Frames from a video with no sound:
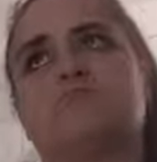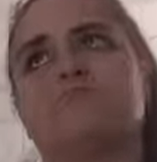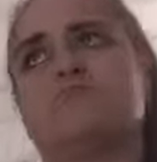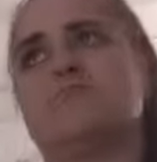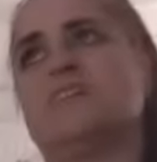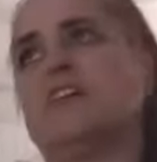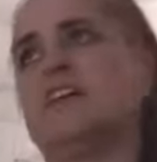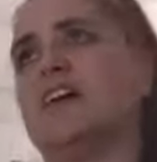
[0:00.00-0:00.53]

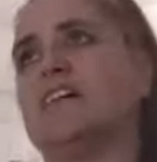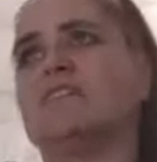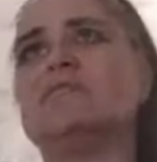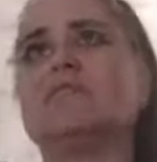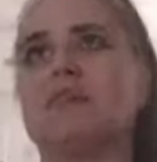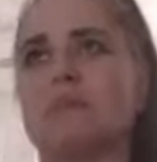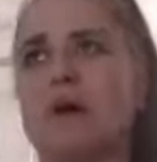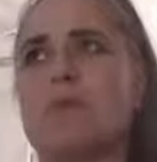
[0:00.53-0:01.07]
yeah,
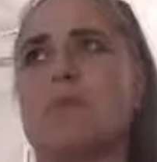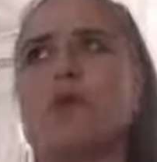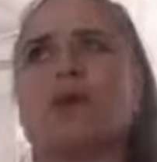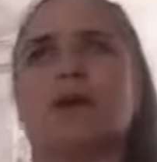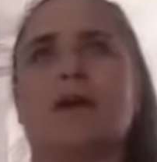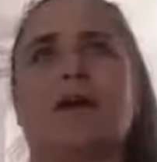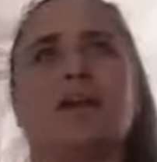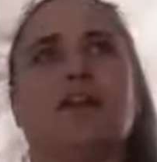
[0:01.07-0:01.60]
my
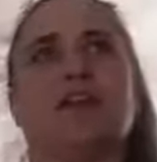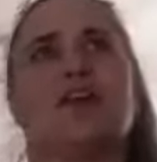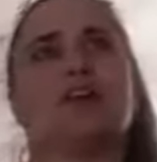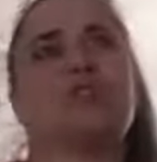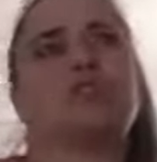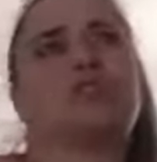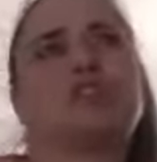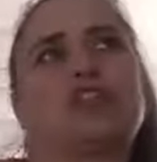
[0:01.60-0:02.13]
body only got
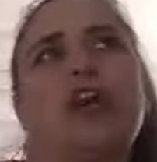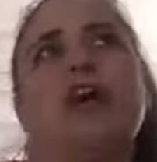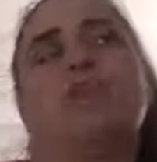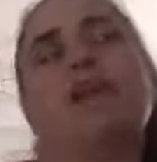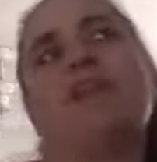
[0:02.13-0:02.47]
to a stone.